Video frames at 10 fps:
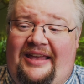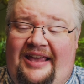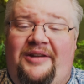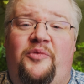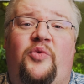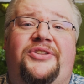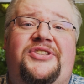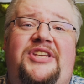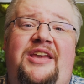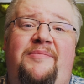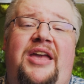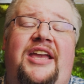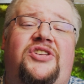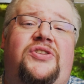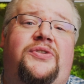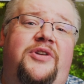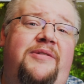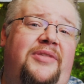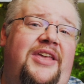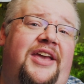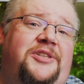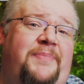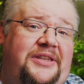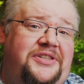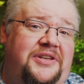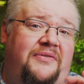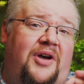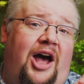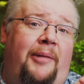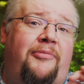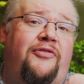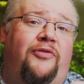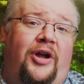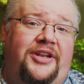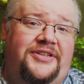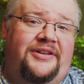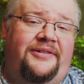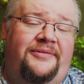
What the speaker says: it will seem extremely expensive up front.